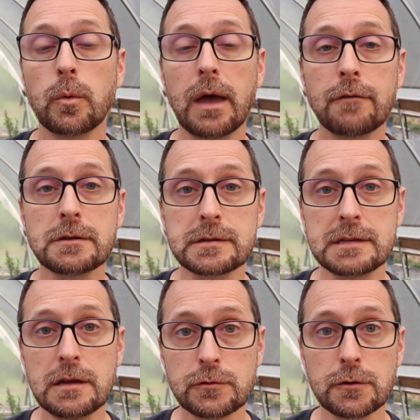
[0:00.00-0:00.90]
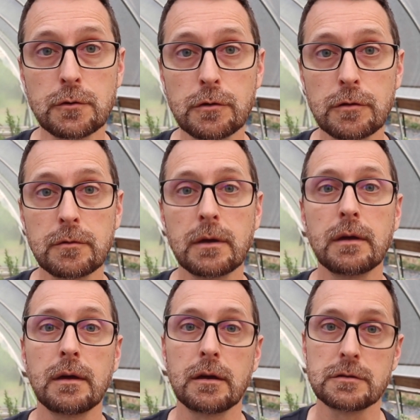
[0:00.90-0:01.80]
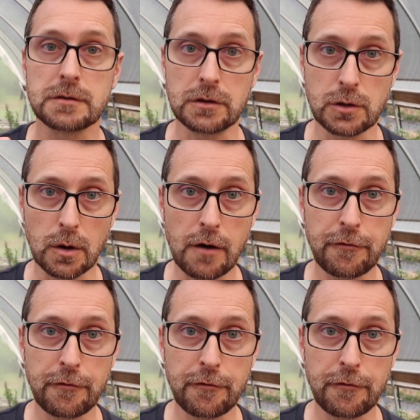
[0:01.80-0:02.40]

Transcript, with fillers: We have to seek truth, secure